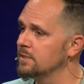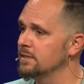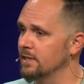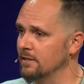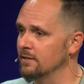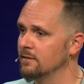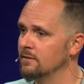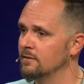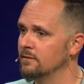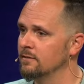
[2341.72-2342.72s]
Him to lead.
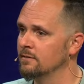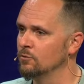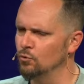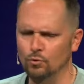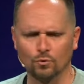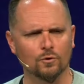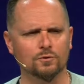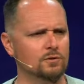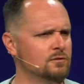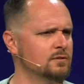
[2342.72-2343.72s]
Ooh,
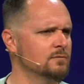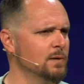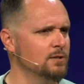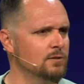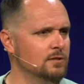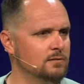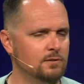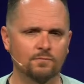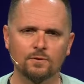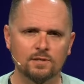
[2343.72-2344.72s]
those are, man, you could
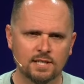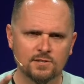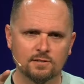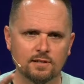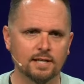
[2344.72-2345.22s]
you feel the tension.